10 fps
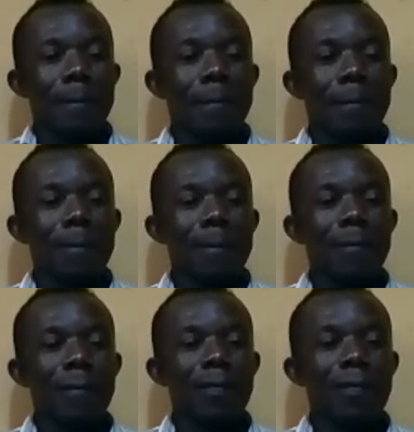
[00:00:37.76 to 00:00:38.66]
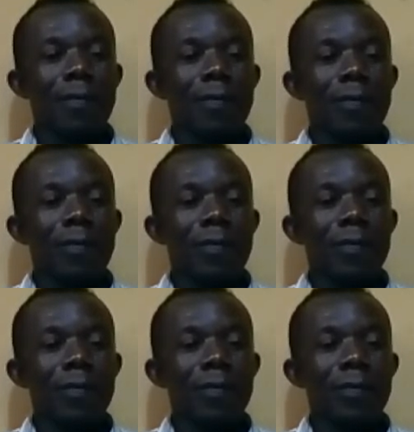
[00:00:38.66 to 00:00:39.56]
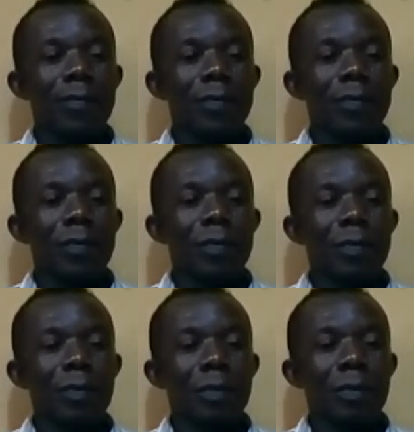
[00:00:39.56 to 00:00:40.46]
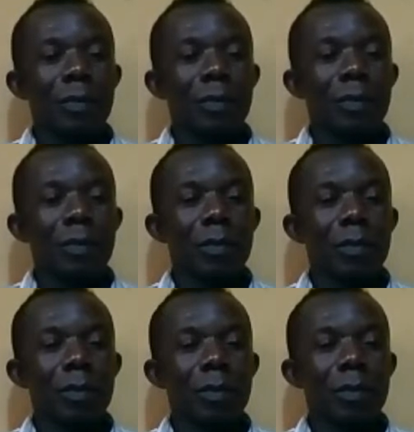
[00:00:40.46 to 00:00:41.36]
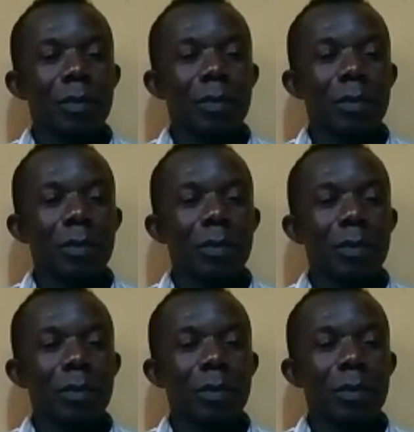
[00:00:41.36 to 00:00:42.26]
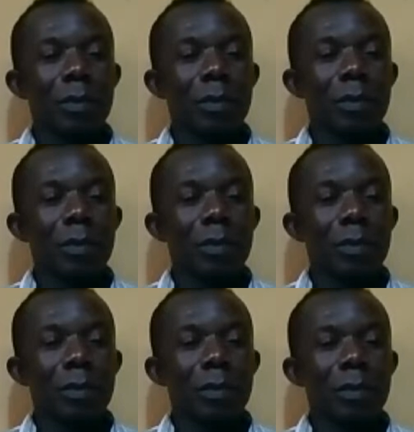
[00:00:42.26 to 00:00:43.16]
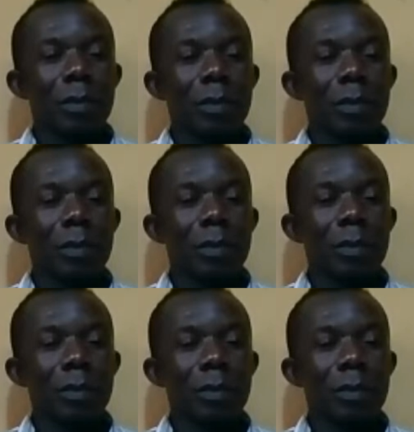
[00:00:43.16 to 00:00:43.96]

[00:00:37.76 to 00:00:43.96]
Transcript: (not speaking)